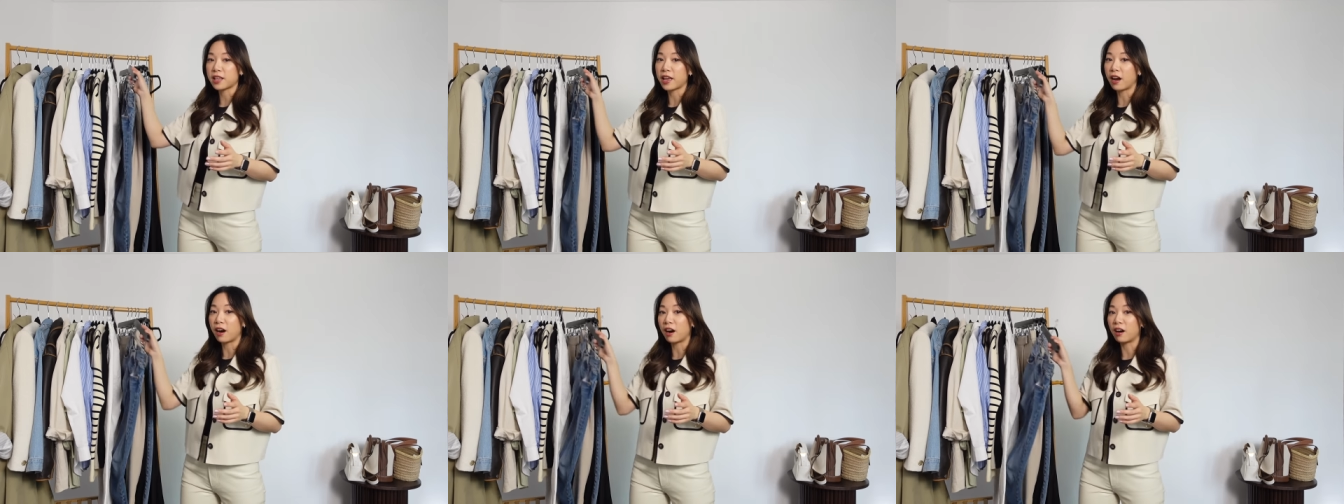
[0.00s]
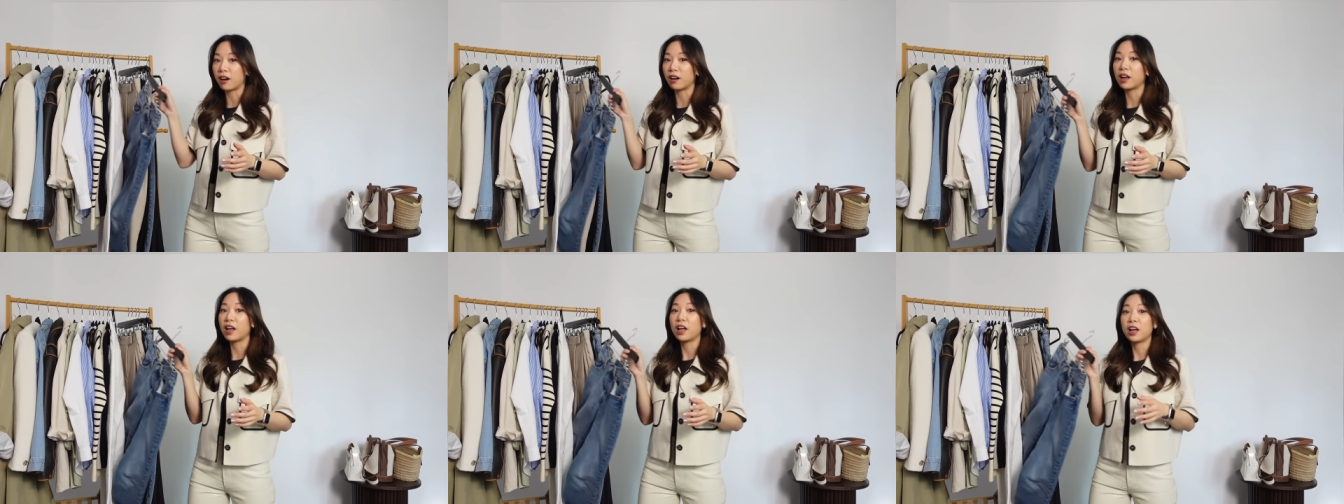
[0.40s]
they
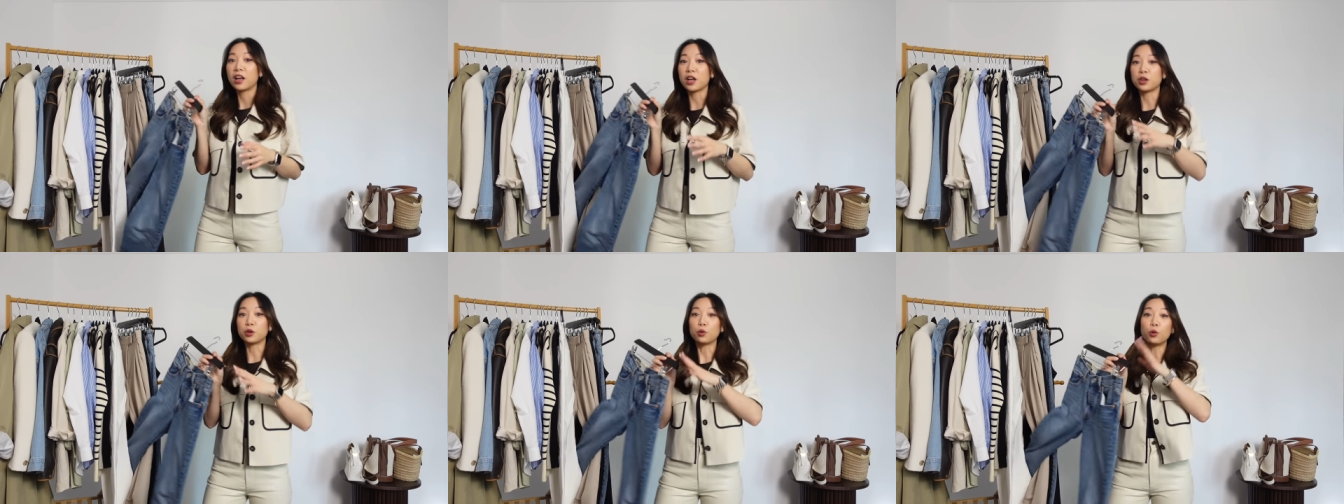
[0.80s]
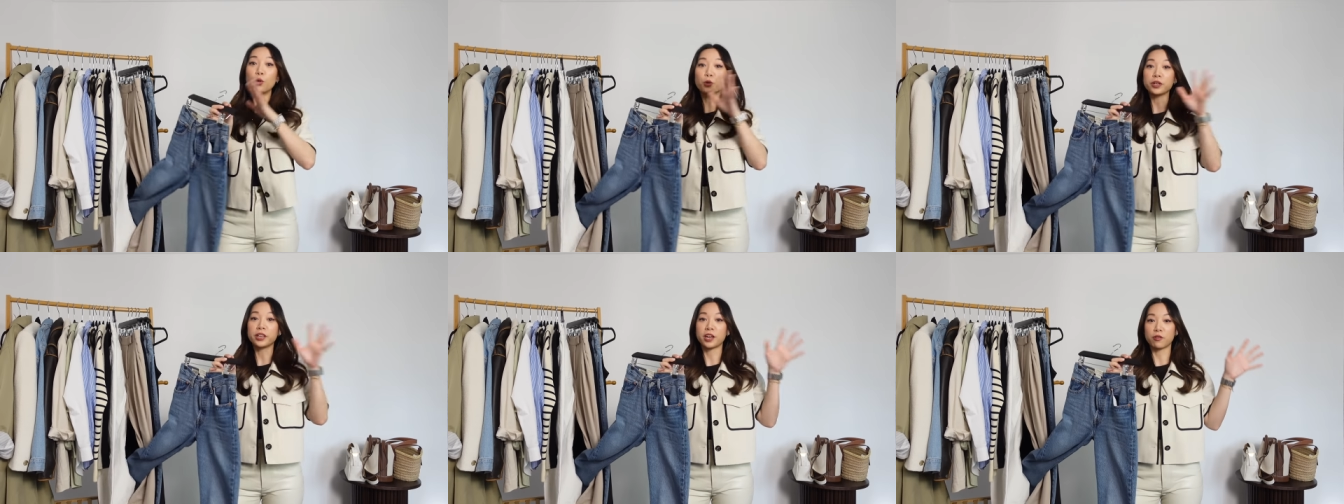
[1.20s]
are an
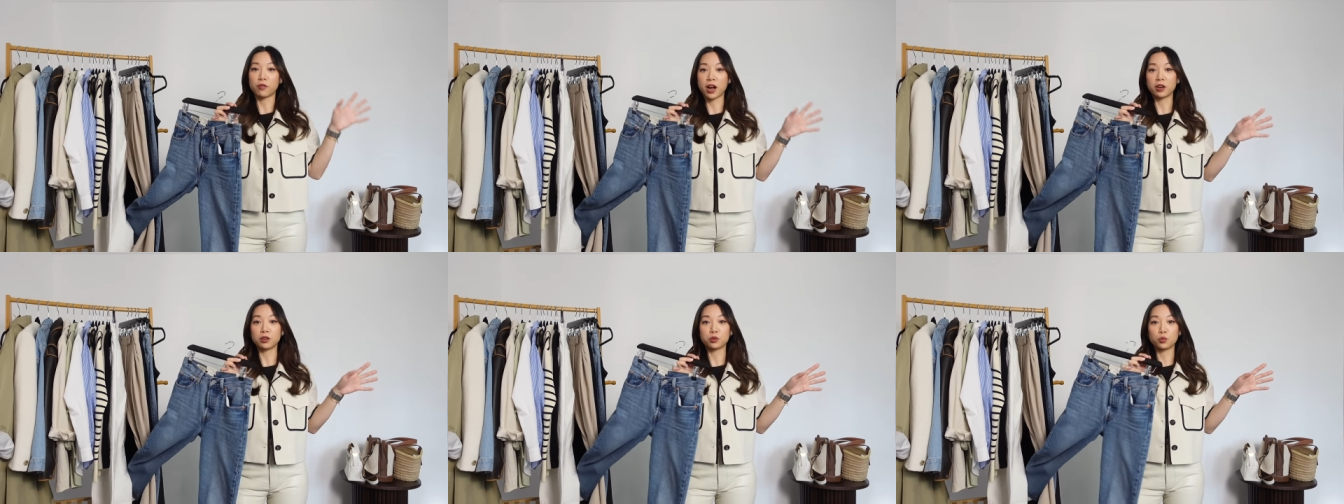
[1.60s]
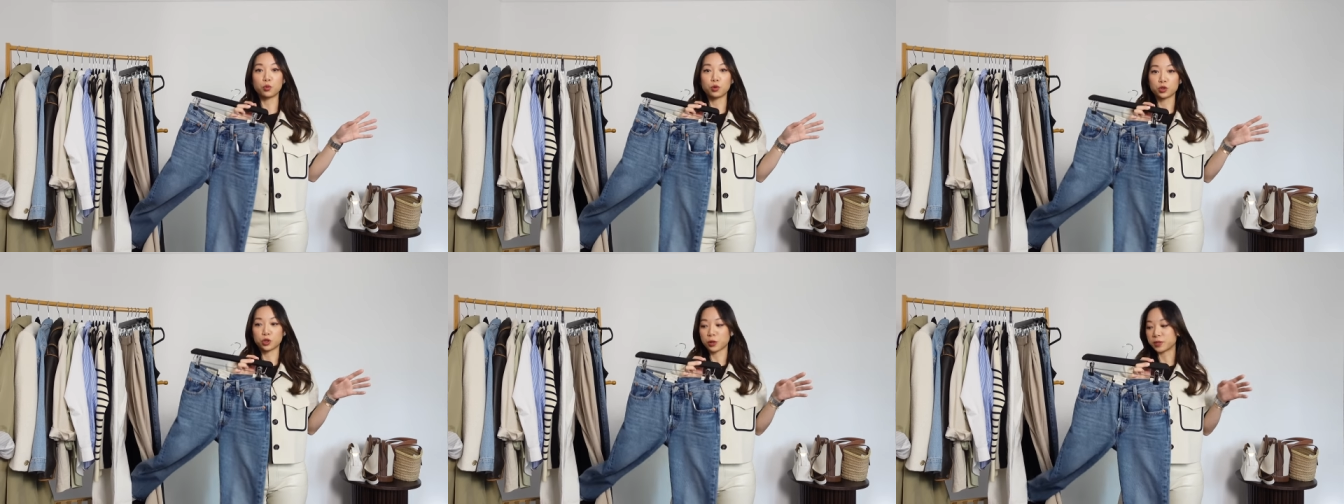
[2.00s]
all year round
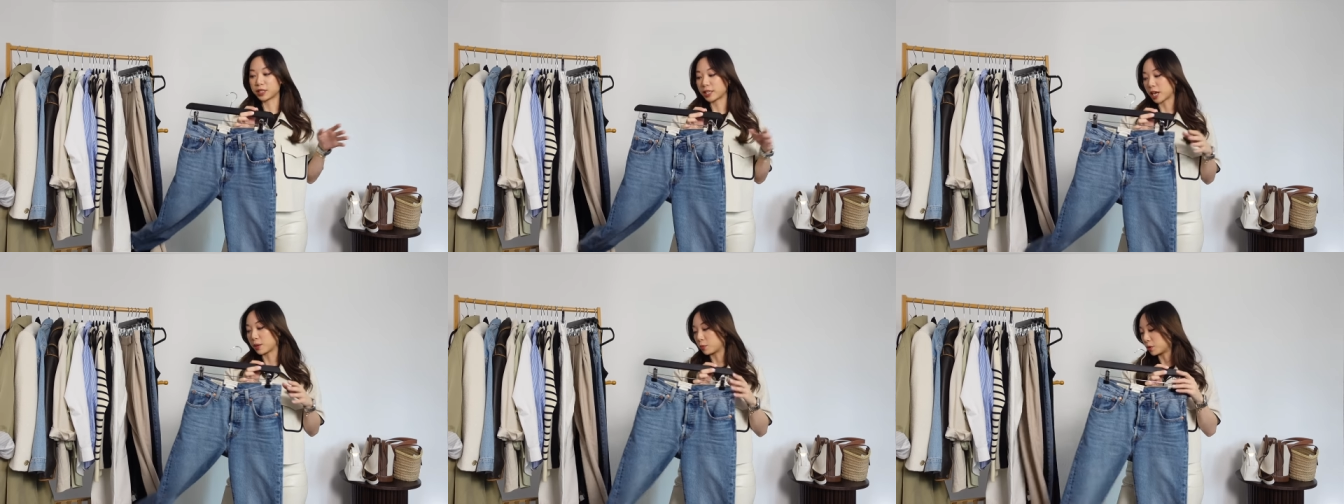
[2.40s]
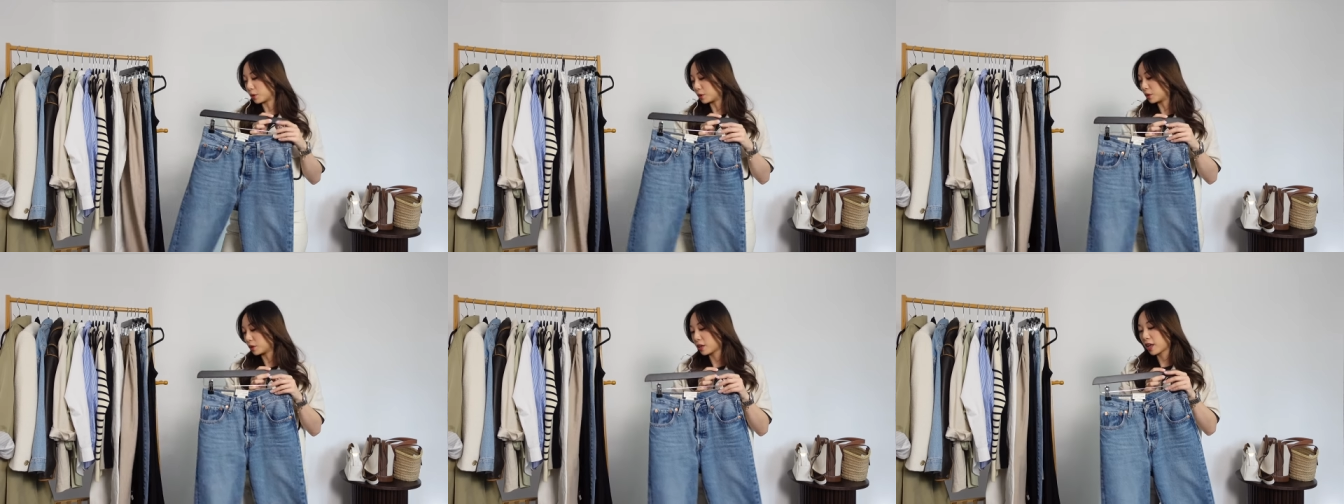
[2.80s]
wardrobe
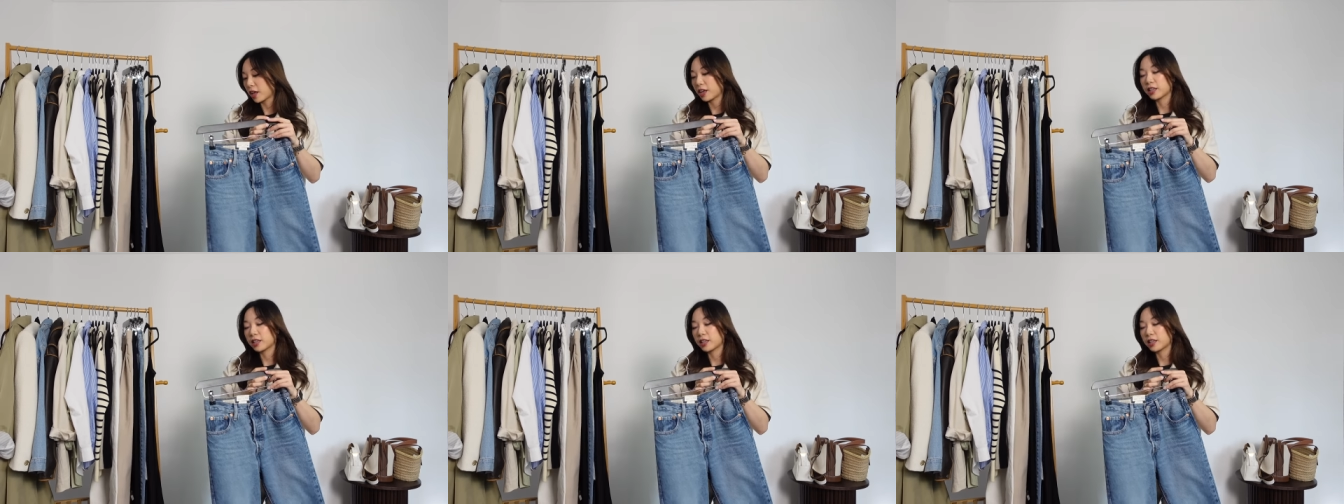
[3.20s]
staple.